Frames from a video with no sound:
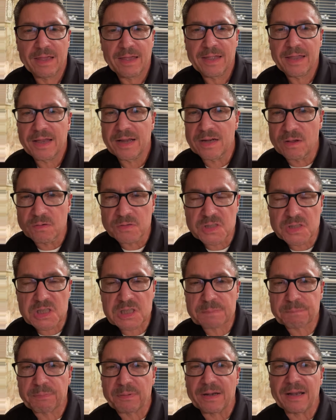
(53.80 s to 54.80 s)
You know,
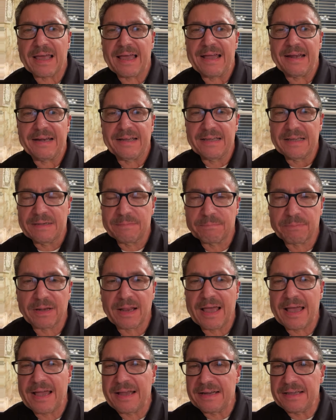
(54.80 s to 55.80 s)
just planning,
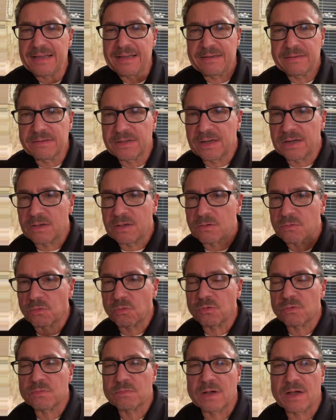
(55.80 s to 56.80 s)
planning. You
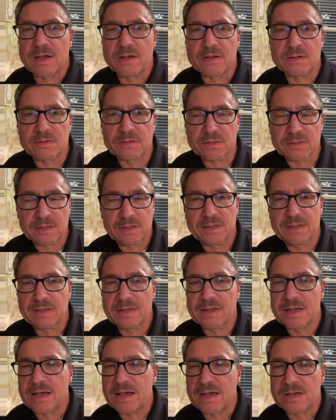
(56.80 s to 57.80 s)
know, uh,
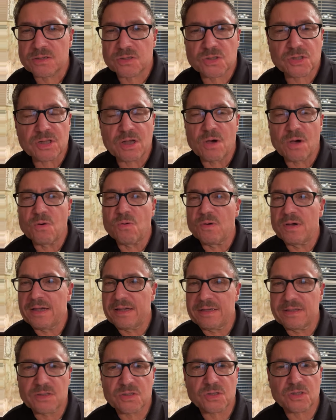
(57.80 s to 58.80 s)
uh,
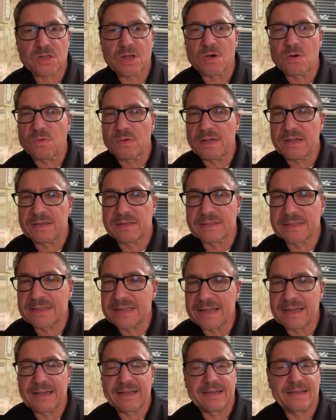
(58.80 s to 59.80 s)
sewing, sewing,
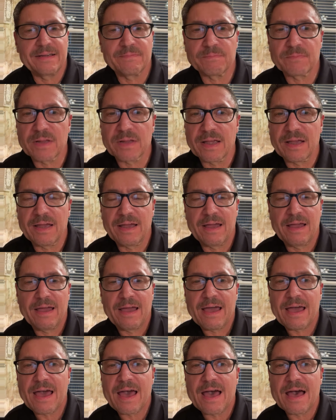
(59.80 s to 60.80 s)
digging
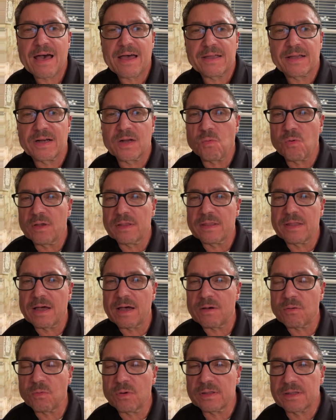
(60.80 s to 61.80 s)
uh, you know, with
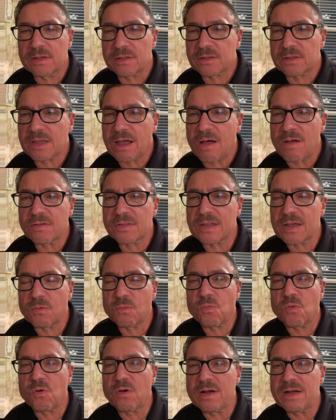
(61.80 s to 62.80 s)
the with the thought that
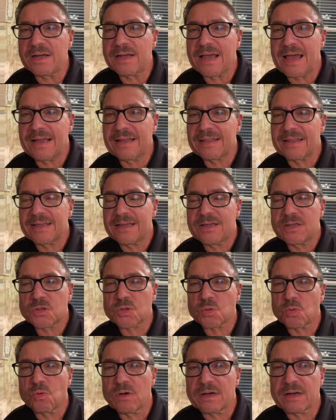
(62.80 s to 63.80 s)
one day these
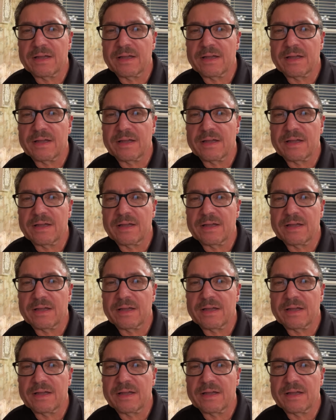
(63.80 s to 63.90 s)
would